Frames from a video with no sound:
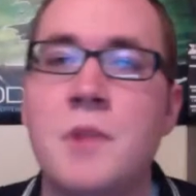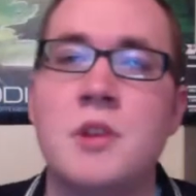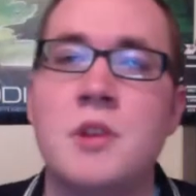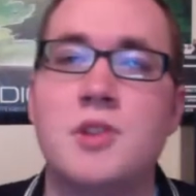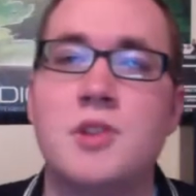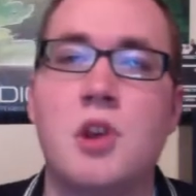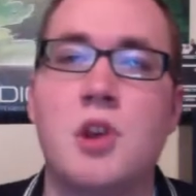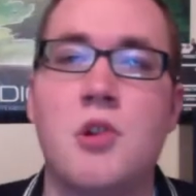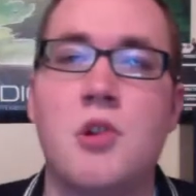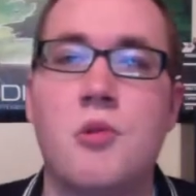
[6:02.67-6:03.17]

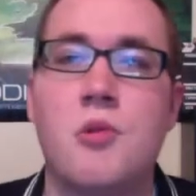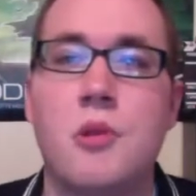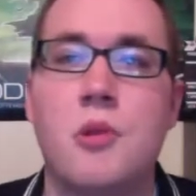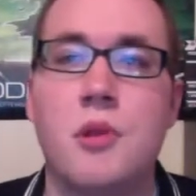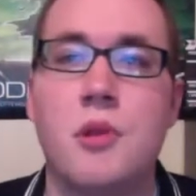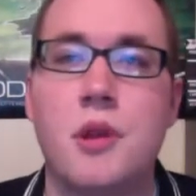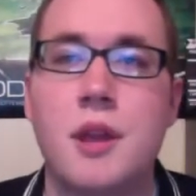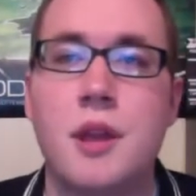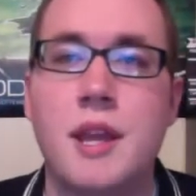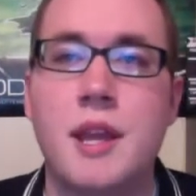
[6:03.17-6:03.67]
So
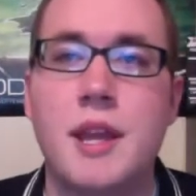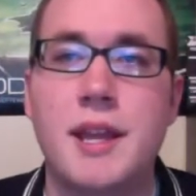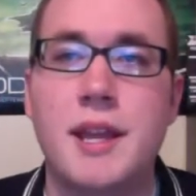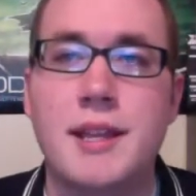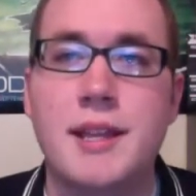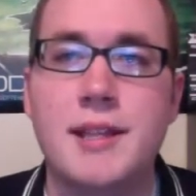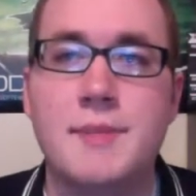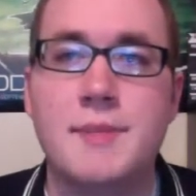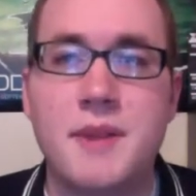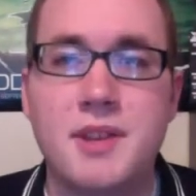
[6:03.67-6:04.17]

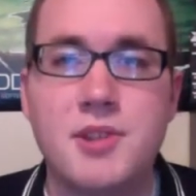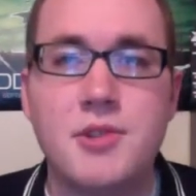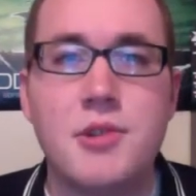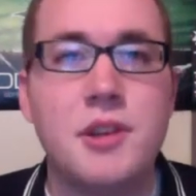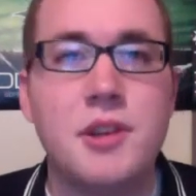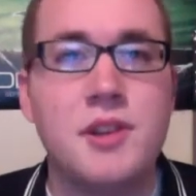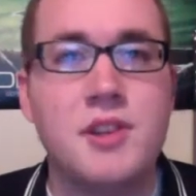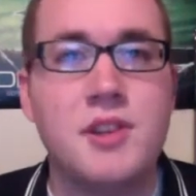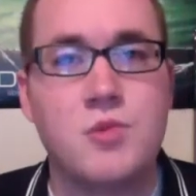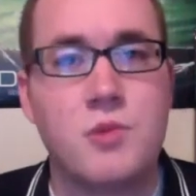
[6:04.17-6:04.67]
it's basically
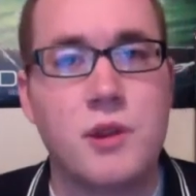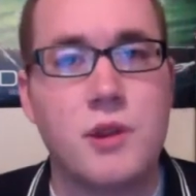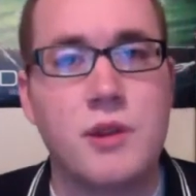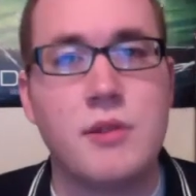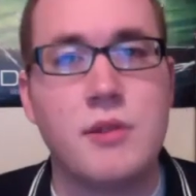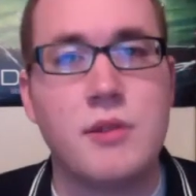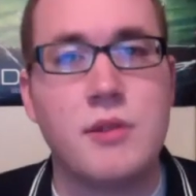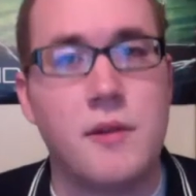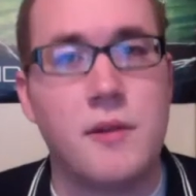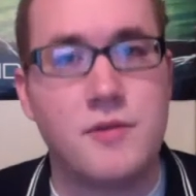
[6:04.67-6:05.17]
like this weird
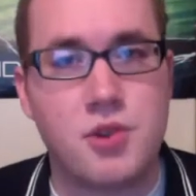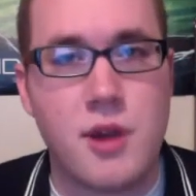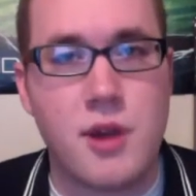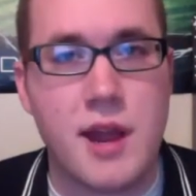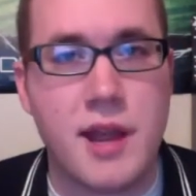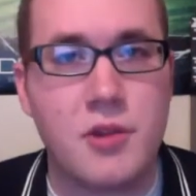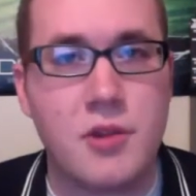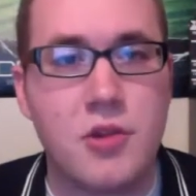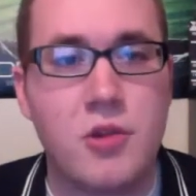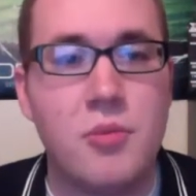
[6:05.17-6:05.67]
love
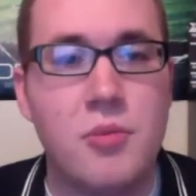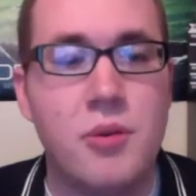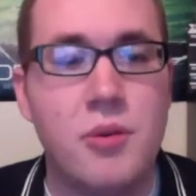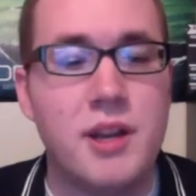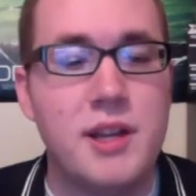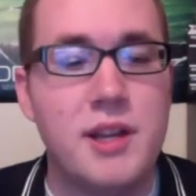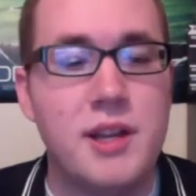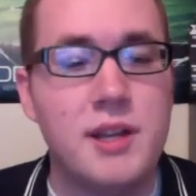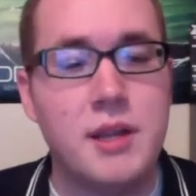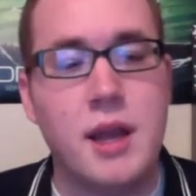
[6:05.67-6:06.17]
triangle, but
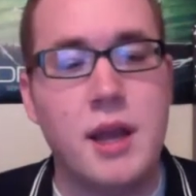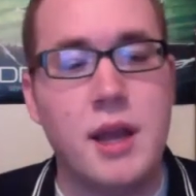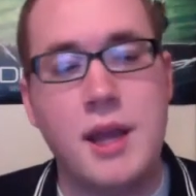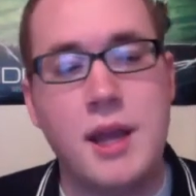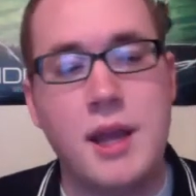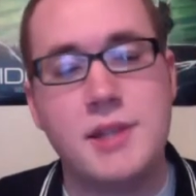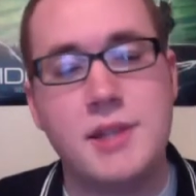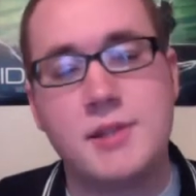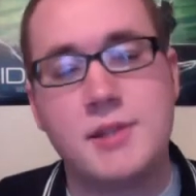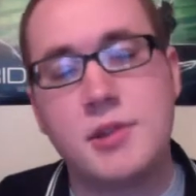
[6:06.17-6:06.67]

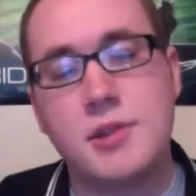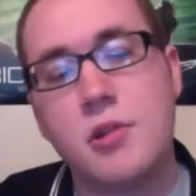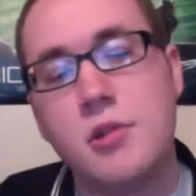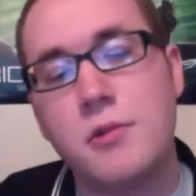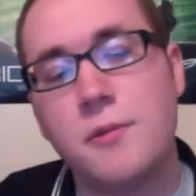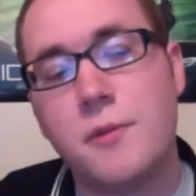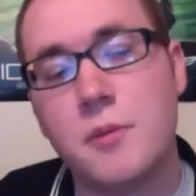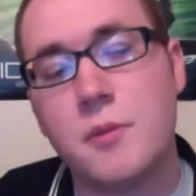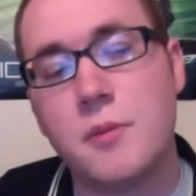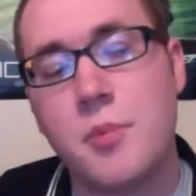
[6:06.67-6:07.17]
it's
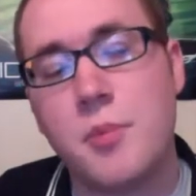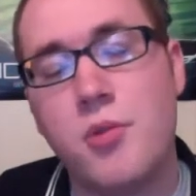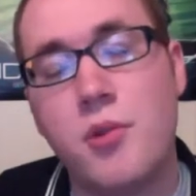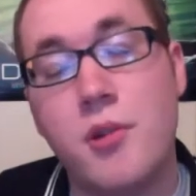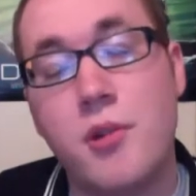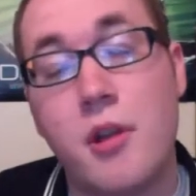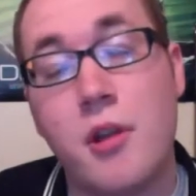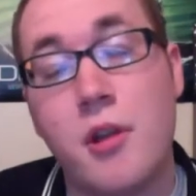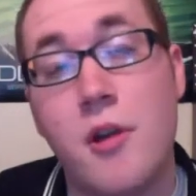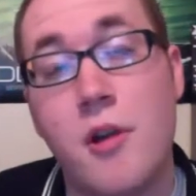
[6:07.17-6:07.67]
told from the
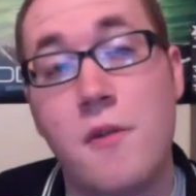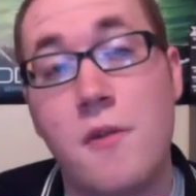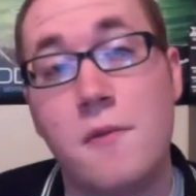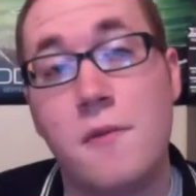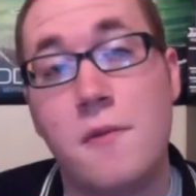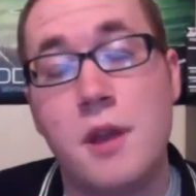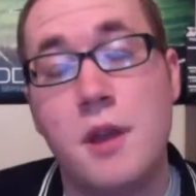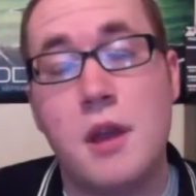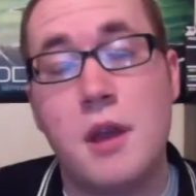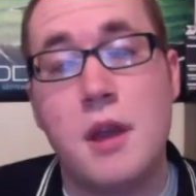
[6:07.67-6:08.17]
point of
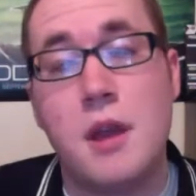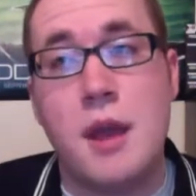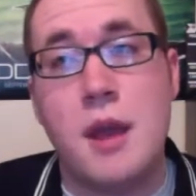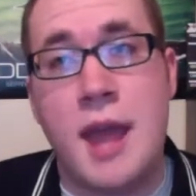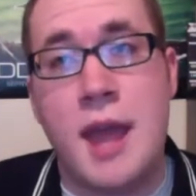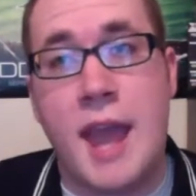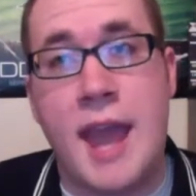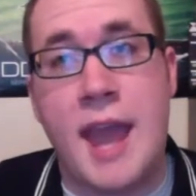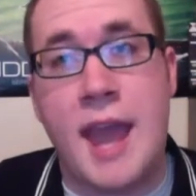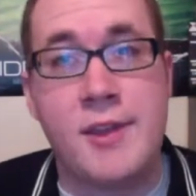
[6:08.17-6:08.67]

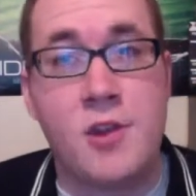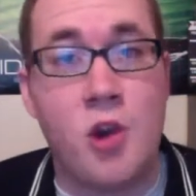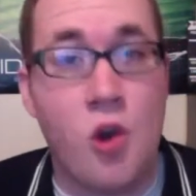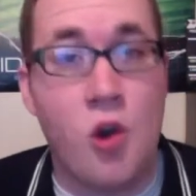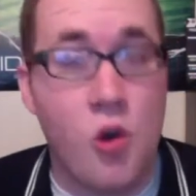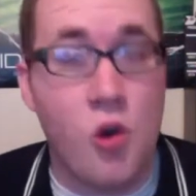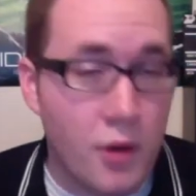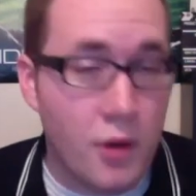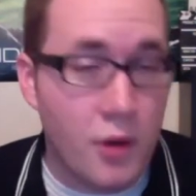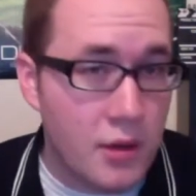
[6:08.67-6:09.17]
a
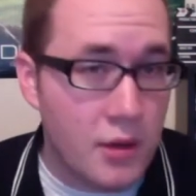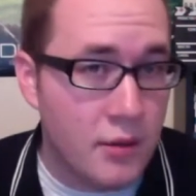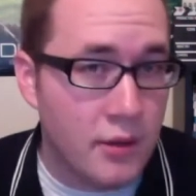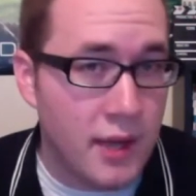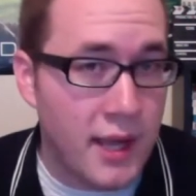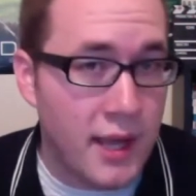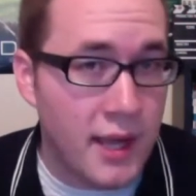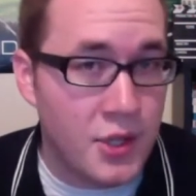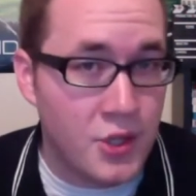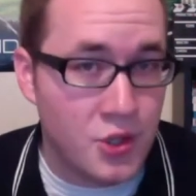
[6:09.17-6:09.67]
coma
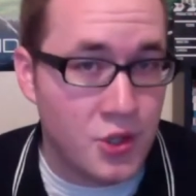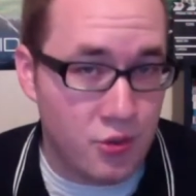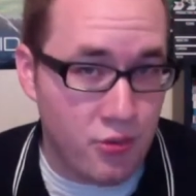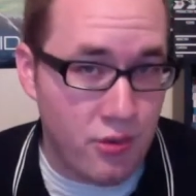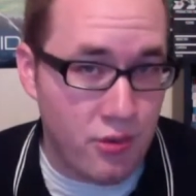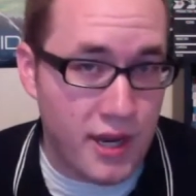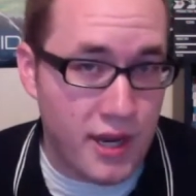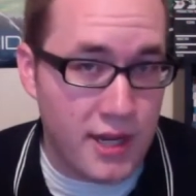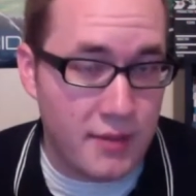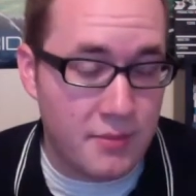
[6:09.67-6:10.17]
and
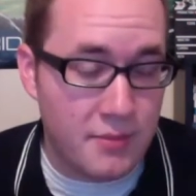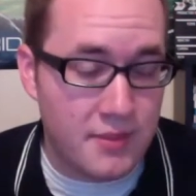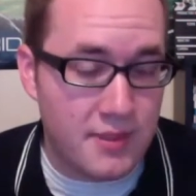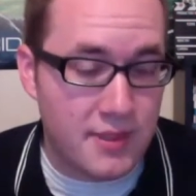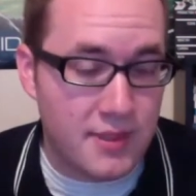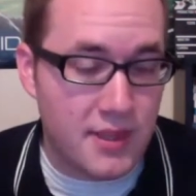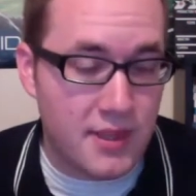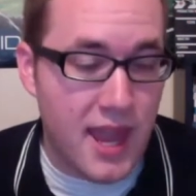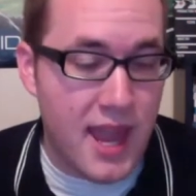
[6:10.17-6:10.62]
dreams.